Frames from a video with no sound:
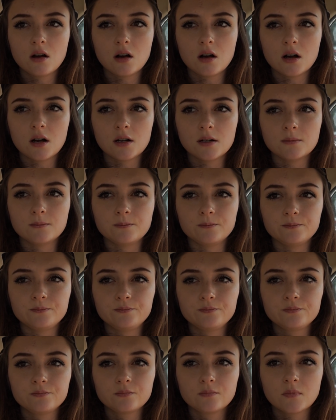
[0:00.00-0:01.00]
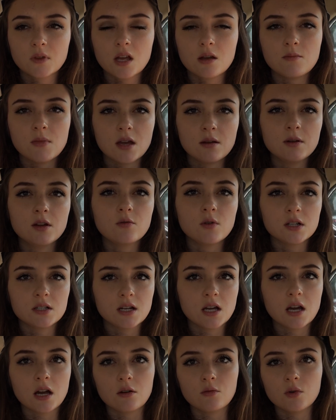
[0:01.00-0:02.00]
um, and maybe one
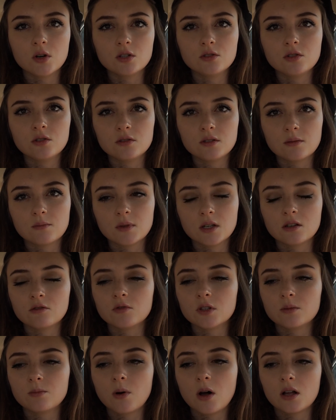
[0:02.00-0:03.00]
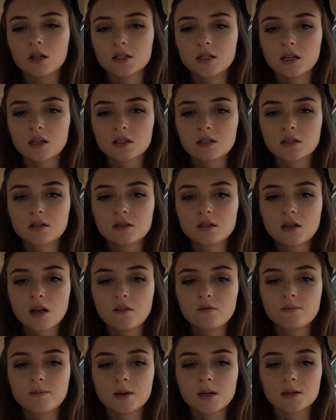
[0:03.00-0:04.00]
day I will do something with politics and
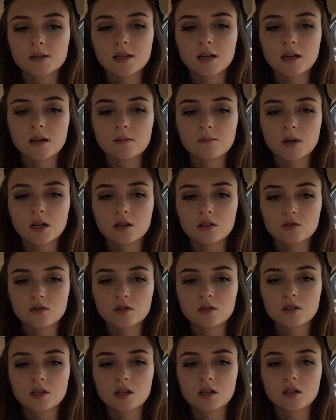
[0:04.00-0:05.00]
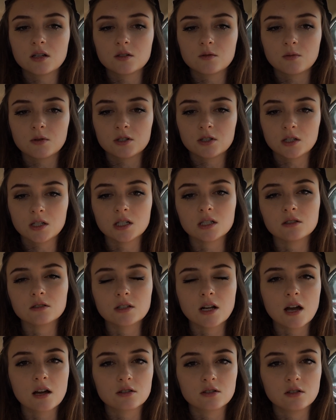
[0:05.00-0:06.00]
stuff, because I am interested, especially
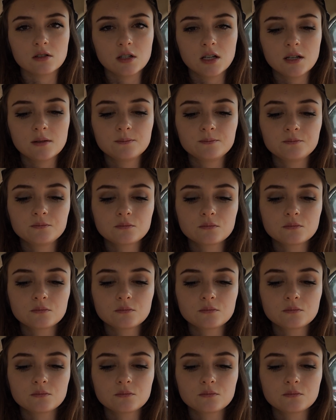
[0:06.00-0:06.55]
internationally.